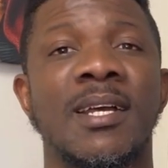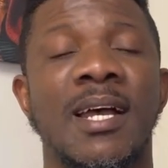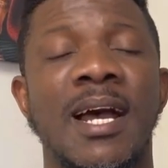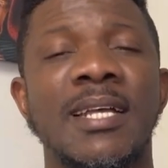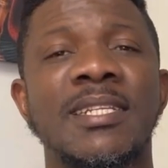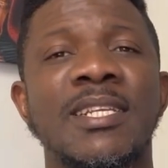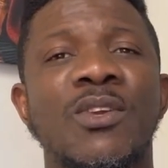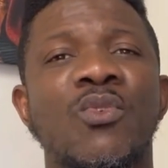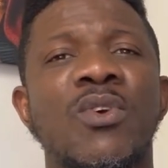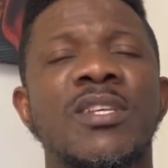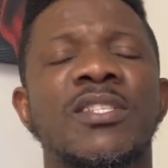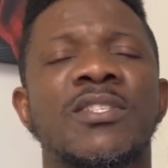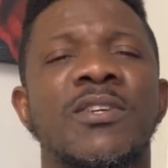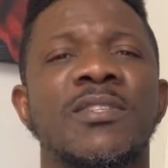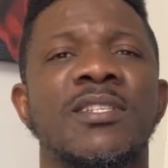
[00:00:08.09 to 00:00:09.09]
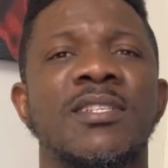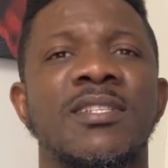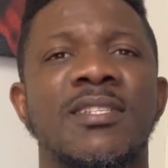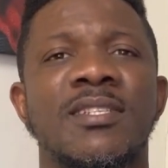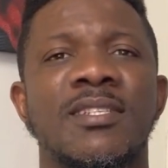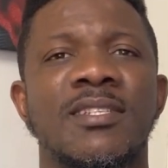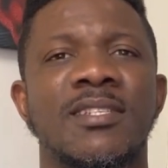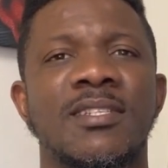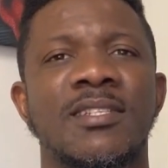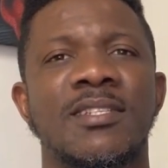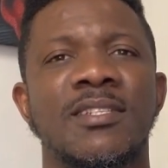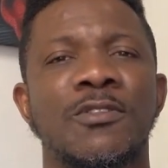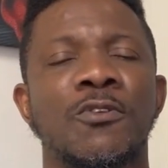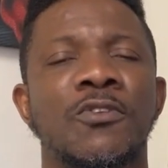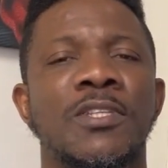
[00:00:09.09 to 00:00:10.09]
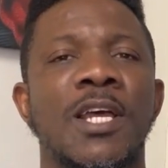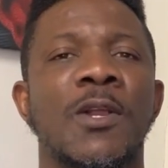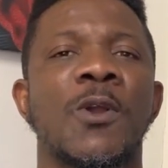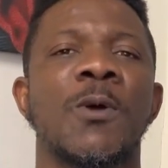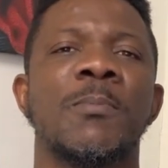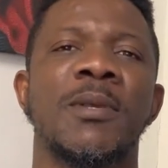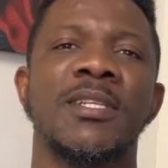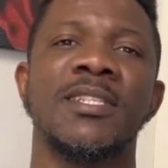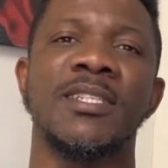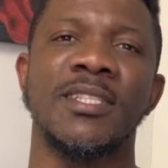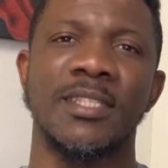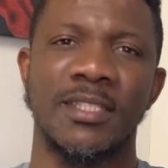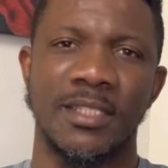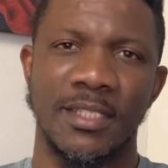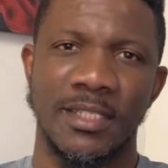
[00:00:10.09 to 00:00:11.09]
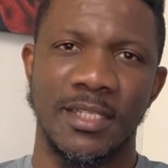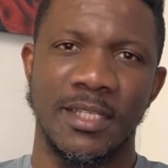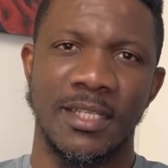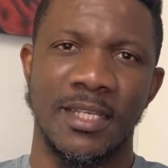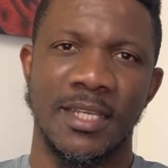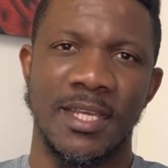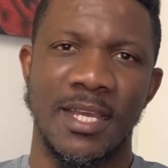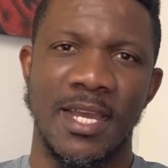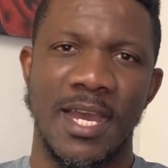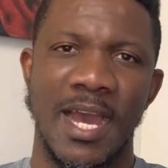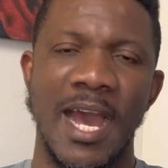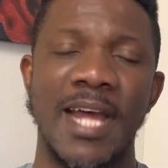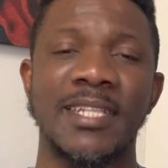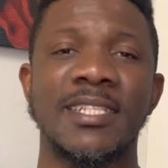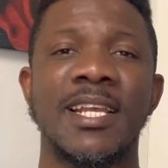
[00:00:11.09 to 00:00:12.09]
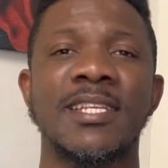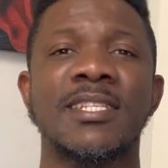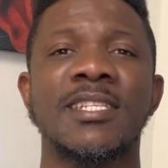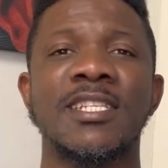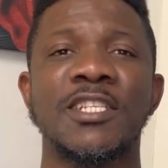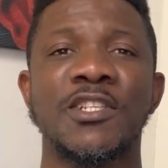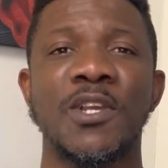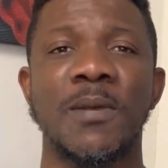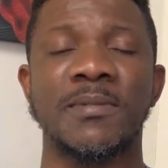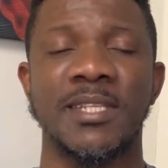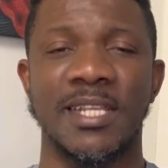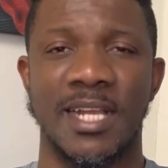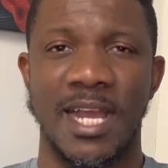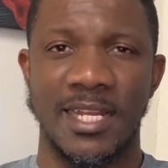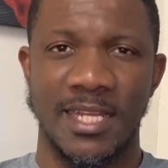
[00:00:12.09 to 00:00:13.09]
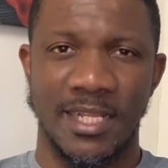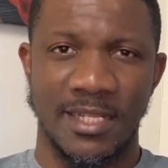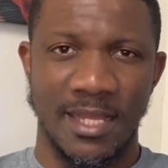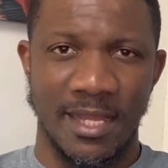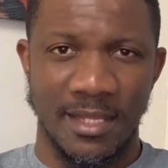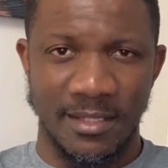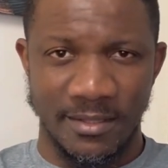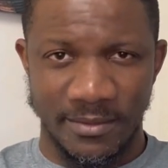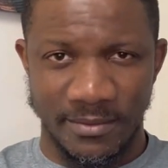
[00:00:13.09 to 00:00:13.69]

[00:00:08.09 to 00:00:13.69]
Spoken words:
And the question is, Noxacomedy, are there still jobs in Canada?